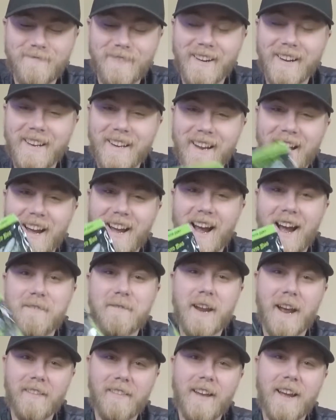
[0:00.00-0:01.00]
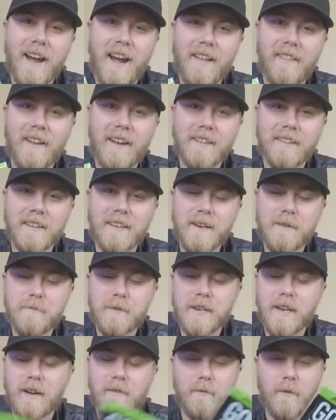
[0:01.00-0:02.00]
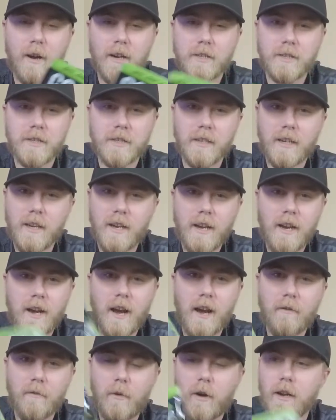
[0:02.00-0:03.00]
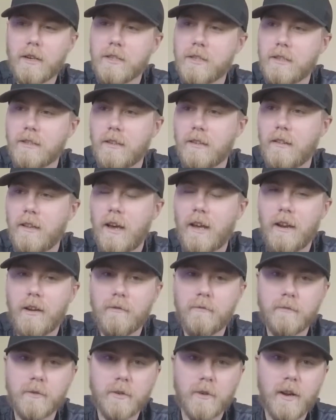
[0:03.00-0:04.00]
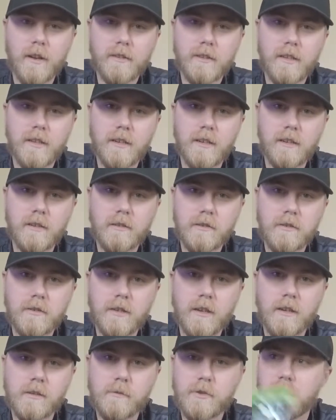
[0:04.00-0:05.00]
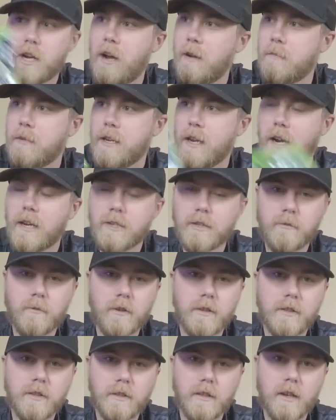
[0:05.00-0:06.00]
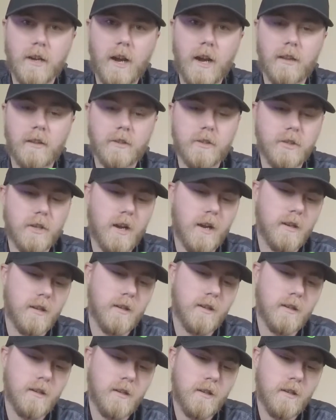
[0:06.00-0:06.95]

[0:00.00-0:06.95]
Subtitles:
But I like the company. I've watched a lot of them throughout the years. John B actually went to the college I